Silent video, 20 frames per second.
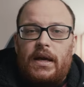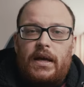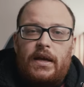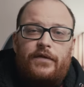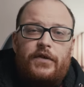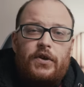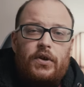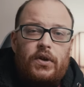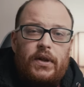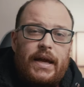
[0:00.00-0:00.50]

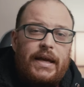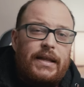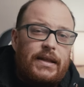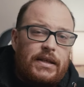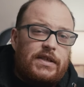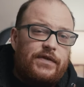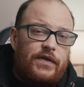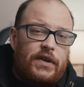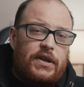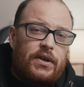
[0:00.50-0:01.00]
If you like
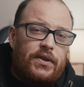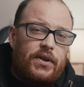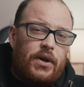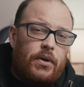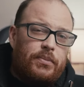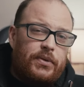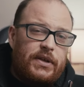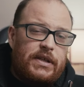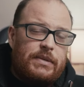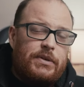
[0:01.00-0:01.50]
this video
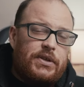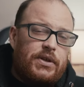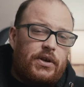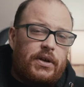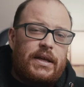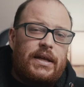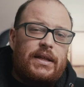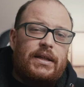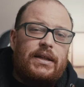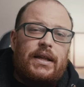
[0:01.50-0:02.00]
though, please be sure
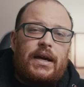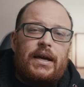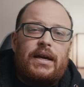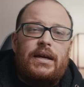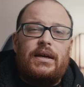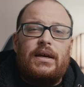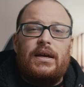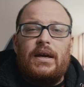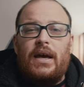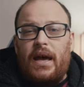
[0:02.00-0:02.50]
to hit
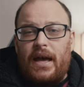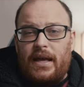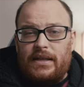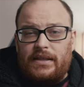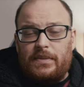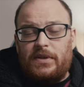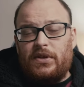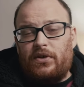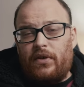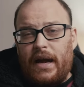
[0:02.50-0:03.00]
like and
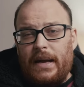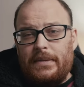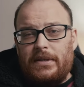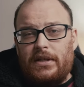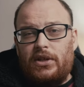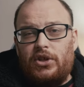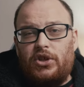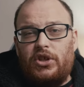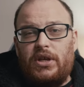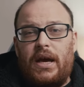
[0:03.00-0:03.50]
subscribe
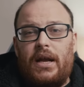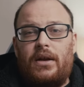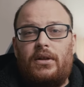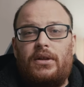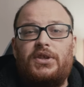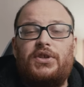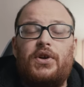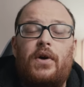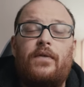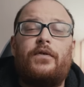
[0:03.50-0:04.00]
to the channel.
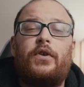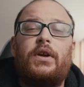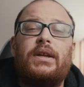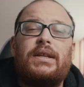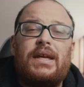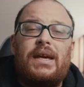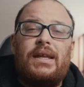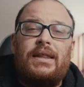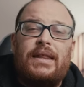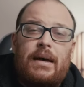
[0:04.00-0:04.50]
And don't forget
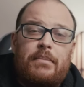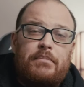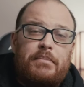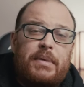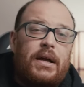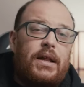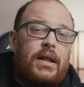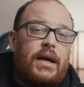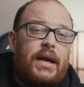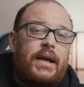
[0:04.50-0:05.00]
to hit that
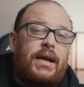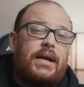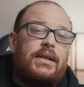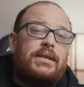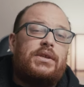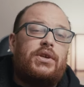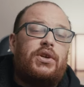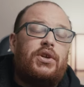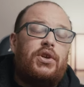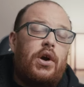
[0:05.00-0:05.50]
bell
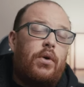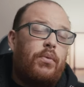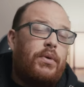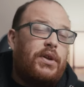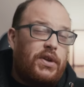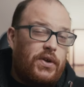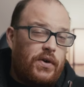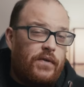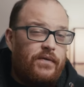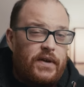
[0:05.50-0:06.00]
icon so you know
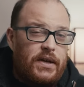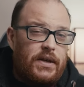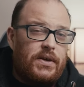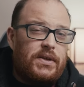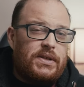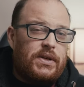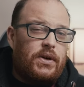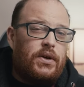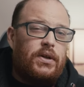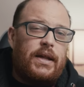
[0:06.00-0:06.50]
when new
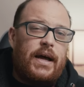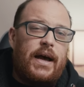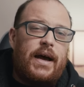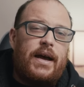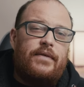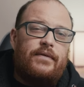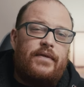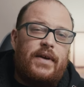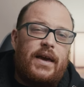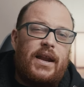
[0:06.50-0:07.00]
videos go
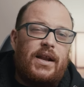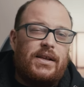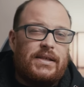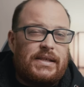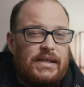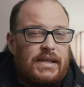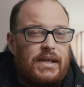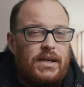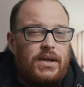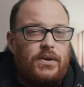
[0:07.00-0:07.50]
live. And I'll
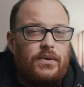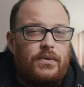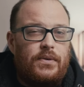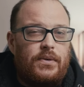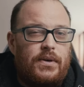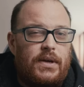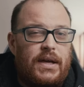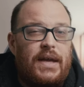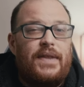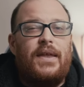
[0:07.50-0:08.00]
see you
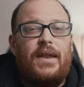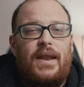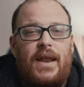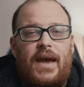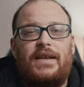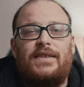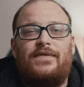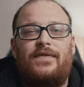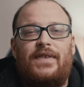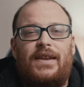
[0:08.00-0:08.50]
in the
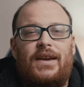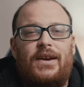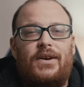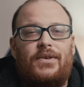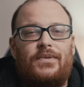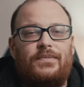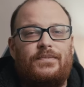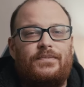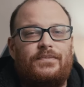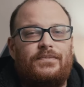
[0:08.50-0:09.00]
next
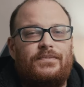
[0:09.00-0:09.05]
video.